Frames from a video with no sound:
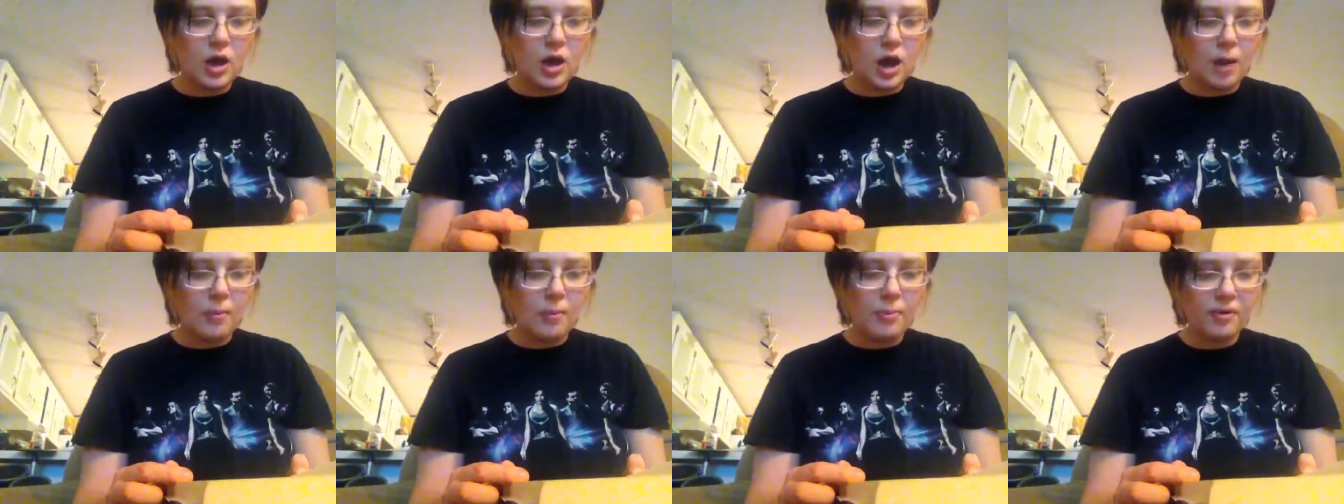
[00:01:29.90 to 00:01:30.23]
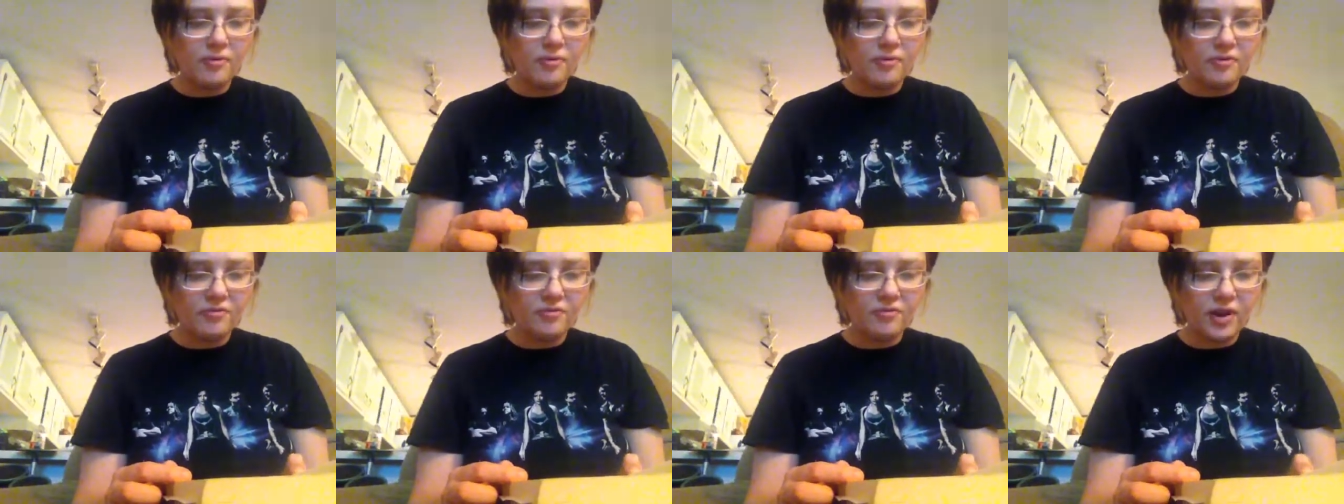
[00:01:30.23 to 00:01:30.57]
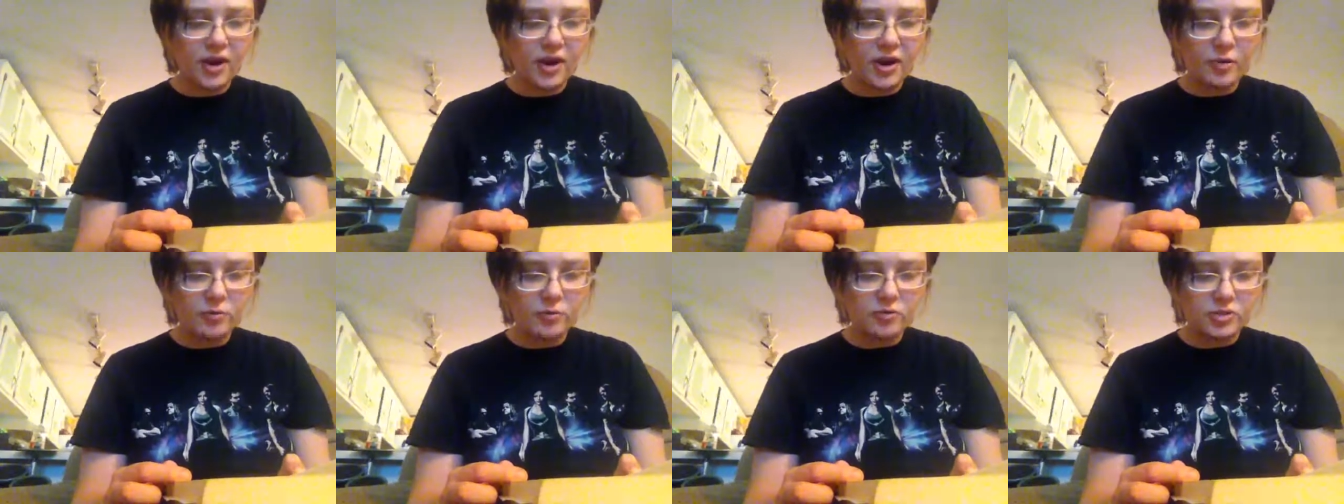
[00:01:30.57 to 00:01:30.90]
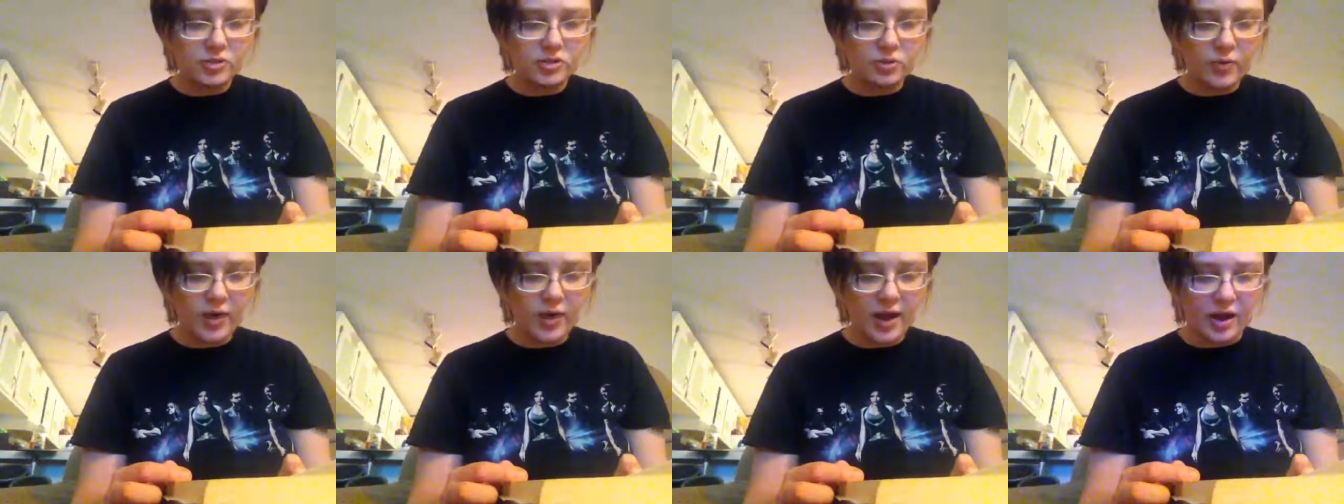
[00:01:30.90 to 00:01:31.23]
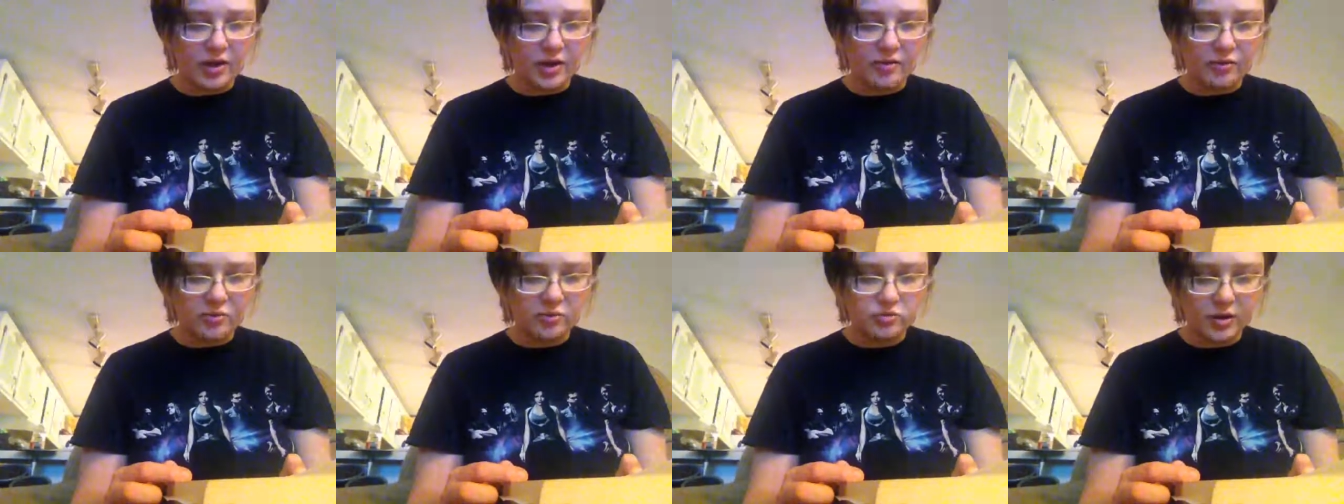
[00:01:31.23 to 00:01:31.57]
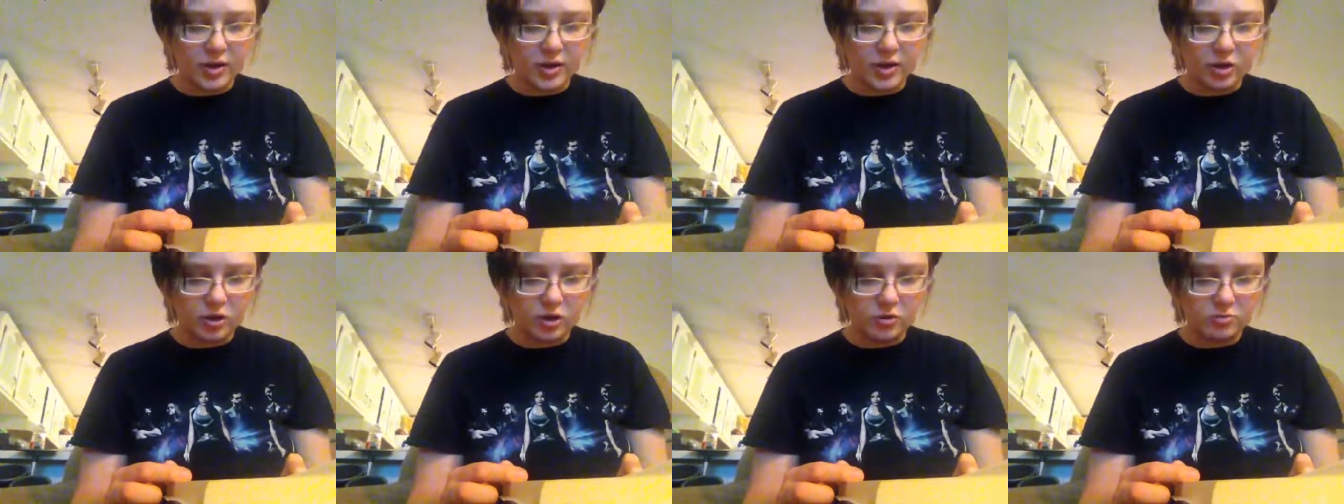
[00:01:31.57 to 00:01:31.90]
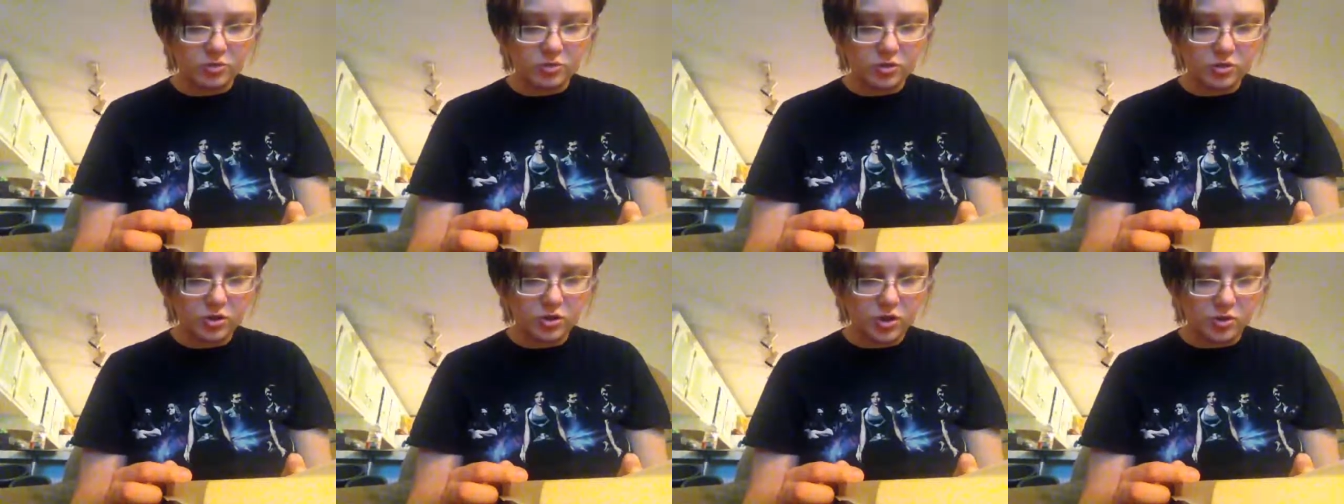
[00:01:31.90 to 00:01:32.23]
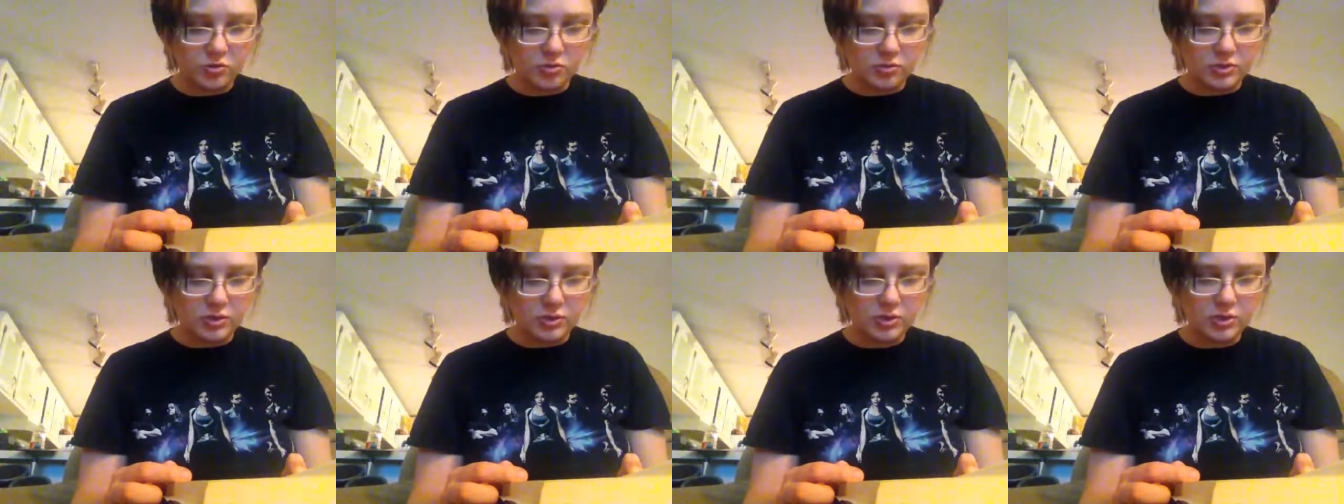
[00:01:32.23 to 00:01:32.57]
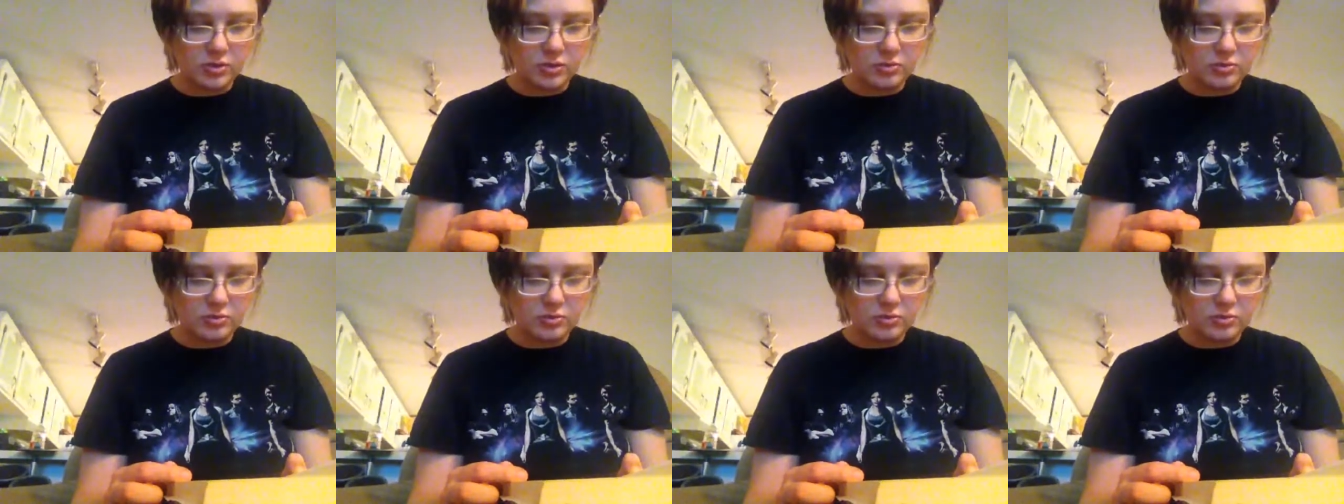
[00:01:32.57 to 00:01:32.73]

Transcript: Above the fire was the rack for drying herbs or clothes.